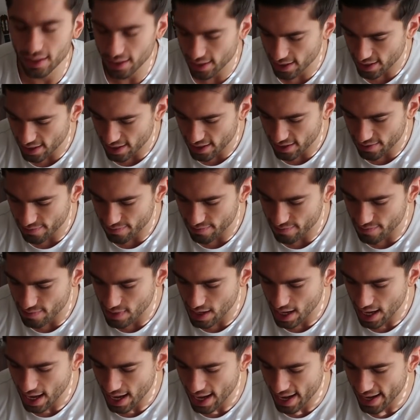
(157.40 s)

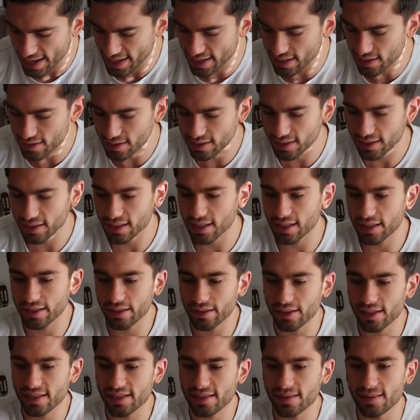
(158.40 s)
and a
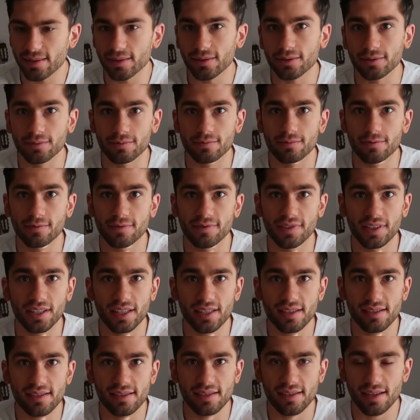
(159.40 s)
nice little
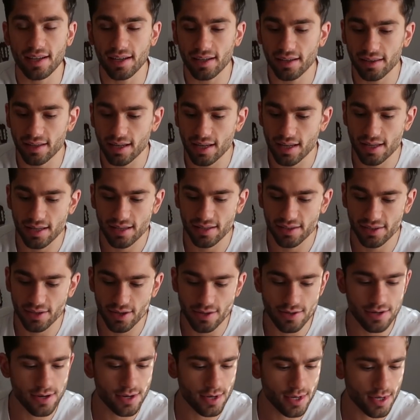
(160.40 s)
fillet steak there.
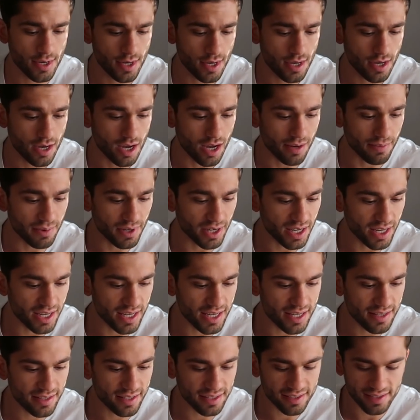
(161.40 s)
So I'm gonna
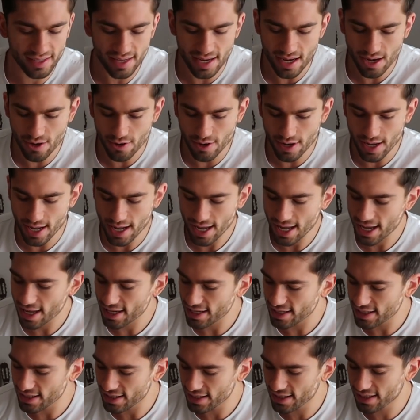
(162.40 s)
eat this now,
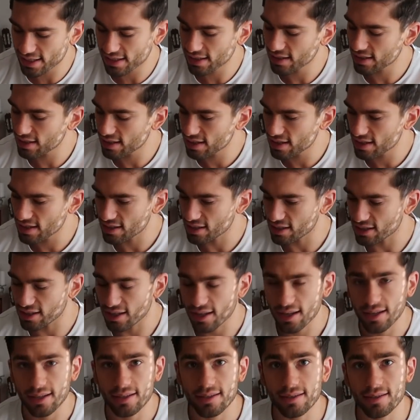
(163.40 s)
and
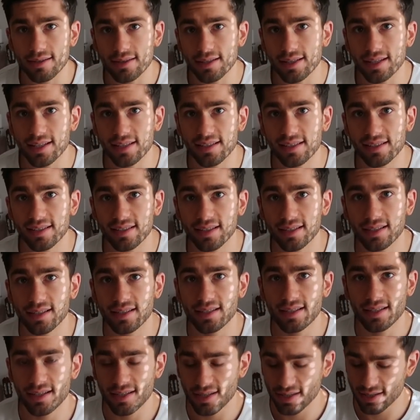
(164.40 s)
yeah, let's
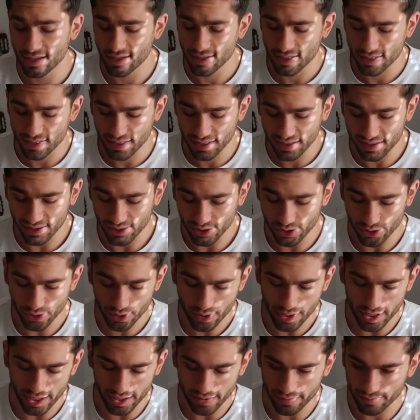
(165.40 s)

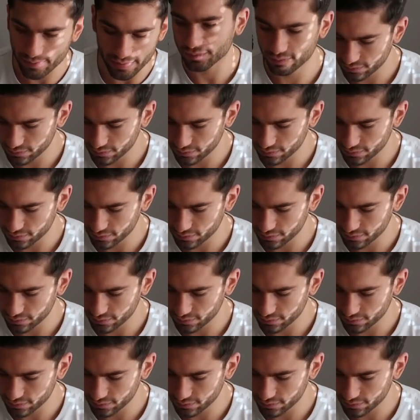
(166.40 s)
enjoy.